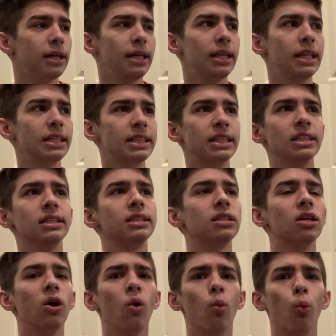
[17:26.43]
this is
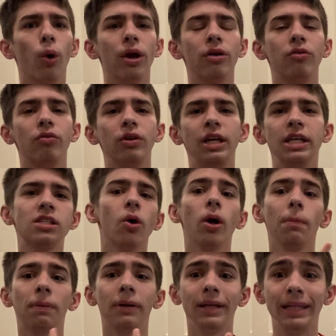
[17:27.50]
he's going
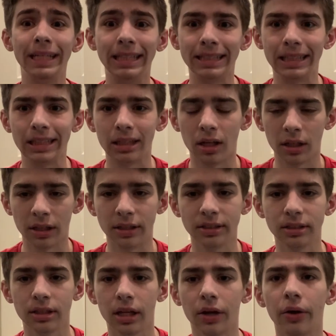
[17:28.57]
pretty easy in this
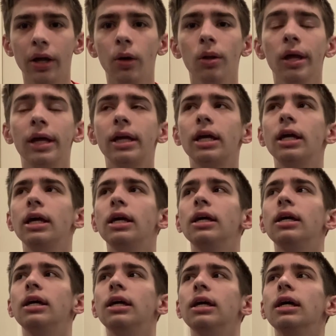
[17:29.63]
scenario. Like
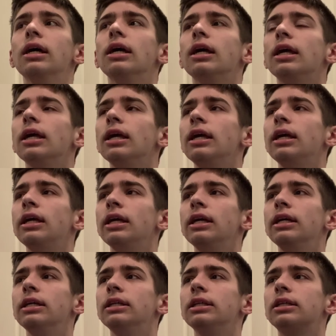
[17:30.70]

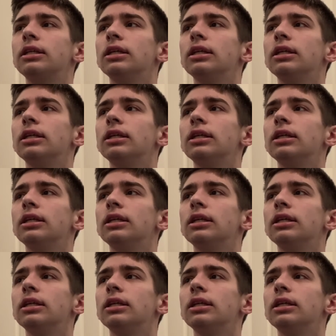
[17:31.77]
in